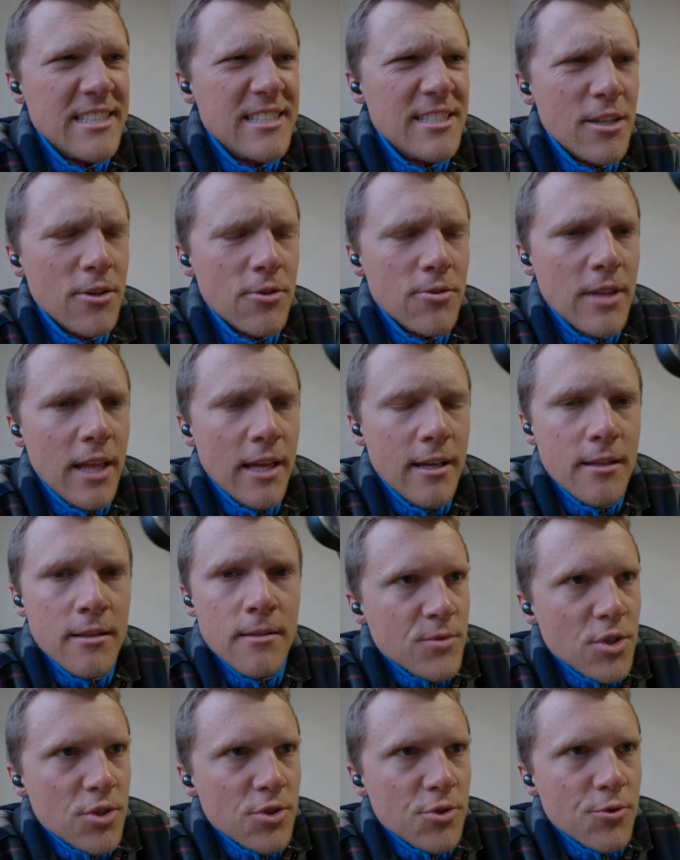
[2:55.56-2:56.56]
It's so like
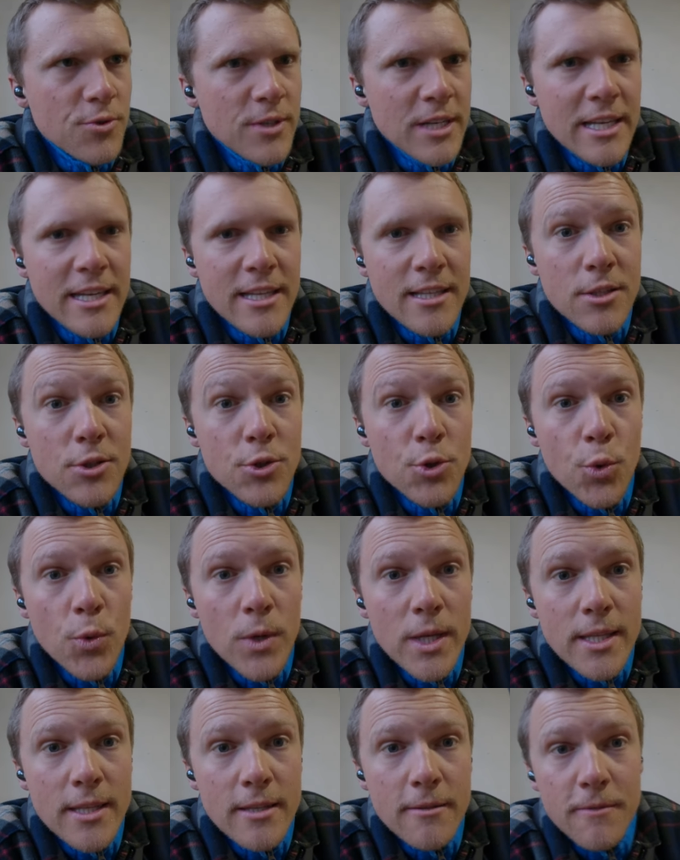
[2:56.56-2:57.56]
not really
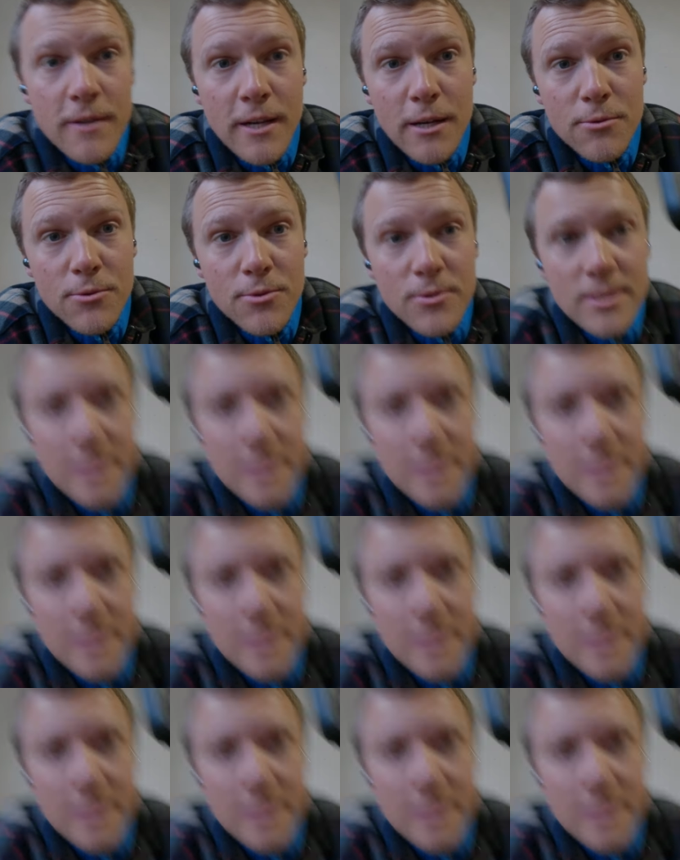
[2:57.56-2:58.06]
intuitive how to